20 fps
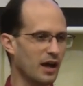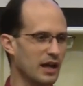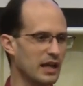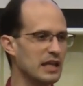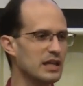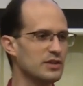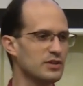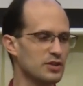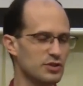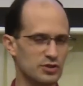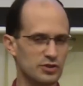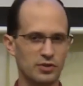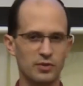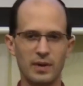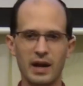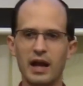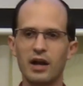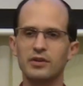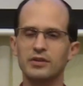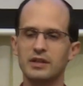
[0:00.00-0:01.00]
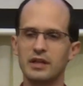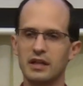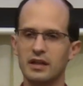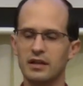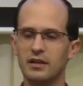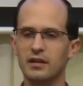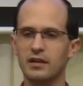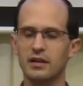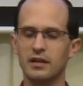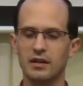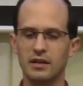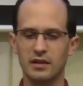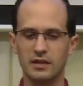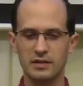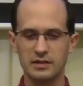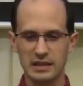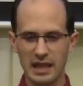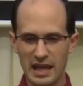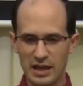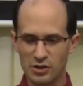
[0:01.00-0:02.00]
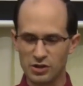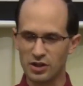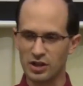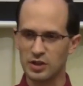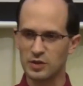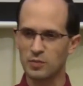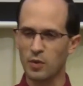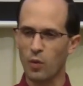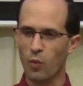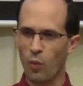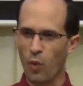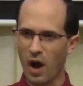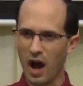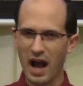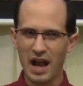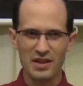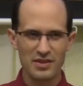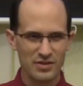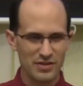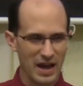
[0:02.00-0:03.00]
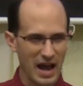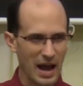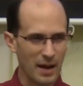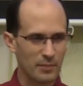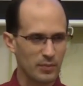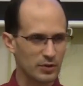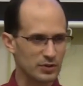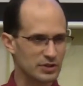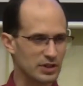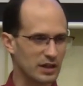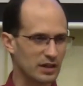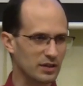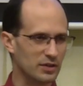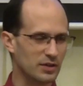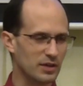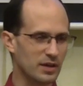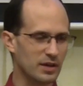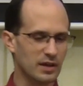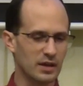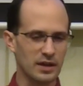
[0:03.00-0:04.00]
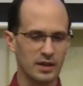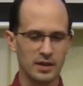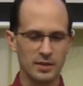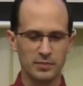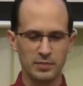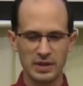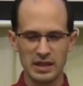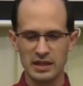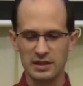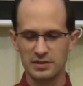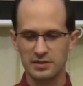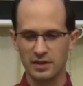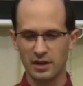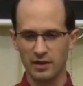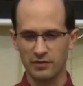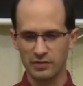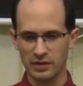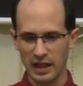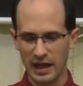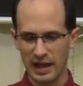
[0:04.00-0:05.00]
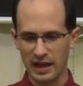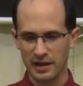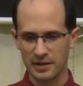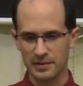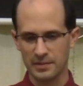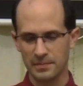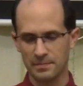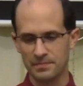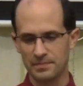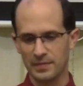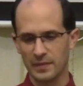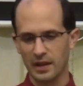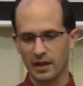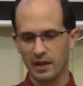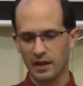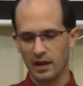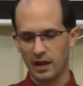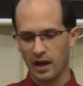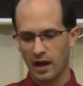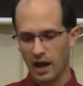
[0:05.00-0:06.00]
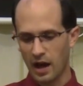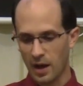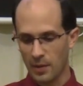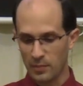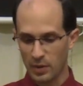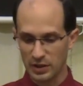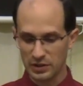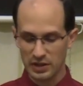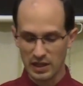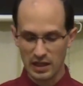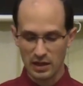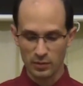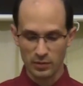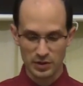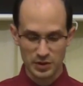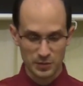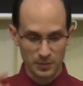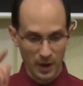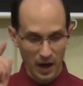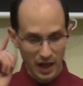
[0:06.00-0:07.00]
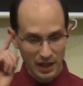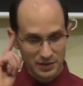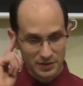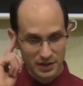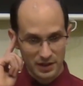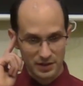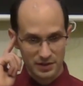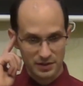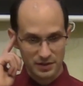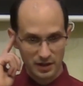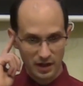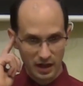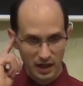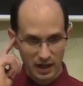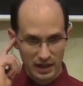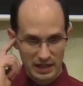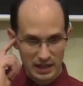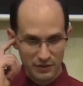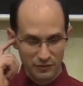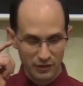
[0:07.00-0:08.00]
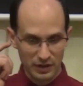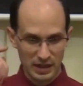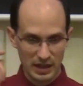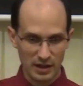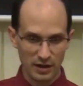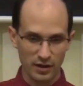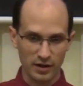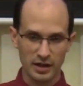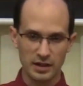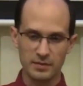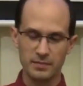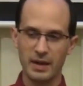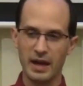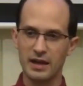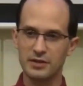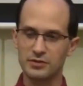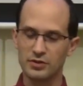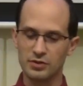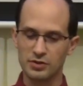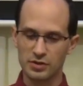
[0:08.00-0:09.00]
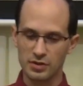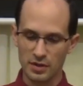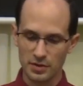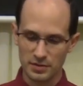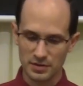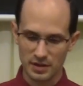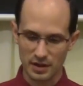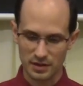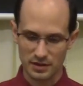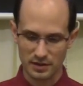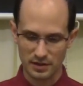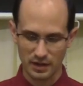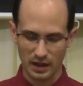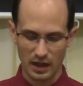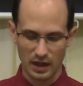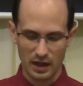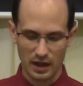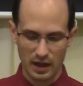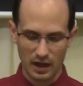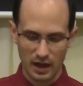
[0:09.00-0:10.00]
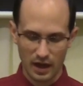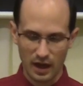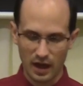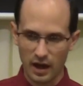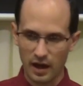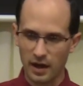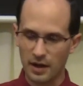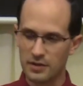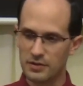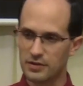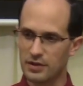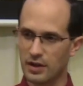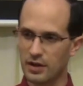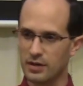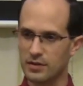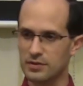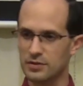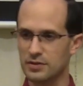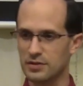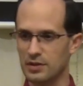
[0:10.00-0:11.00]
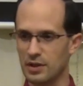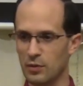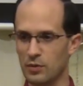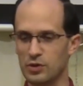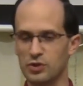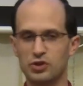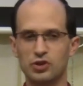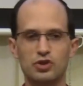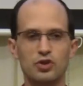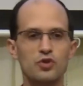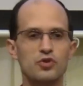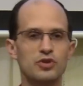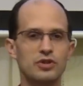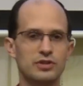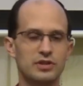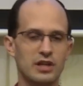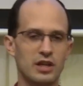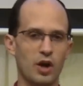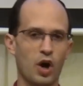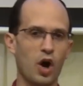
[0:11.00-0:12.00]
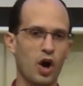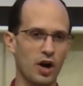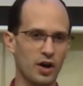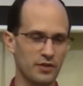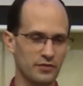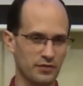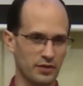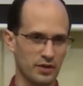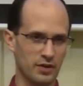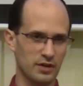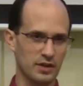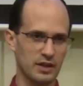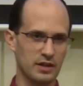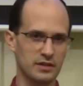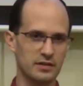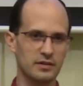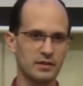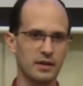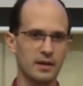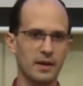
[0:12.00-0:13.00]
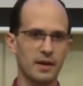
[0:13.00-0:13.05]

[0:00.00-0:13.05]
in the surrounding nations, but why that particular piece of land? But the responses, even here in Massachusetts, there were students at Harvard, and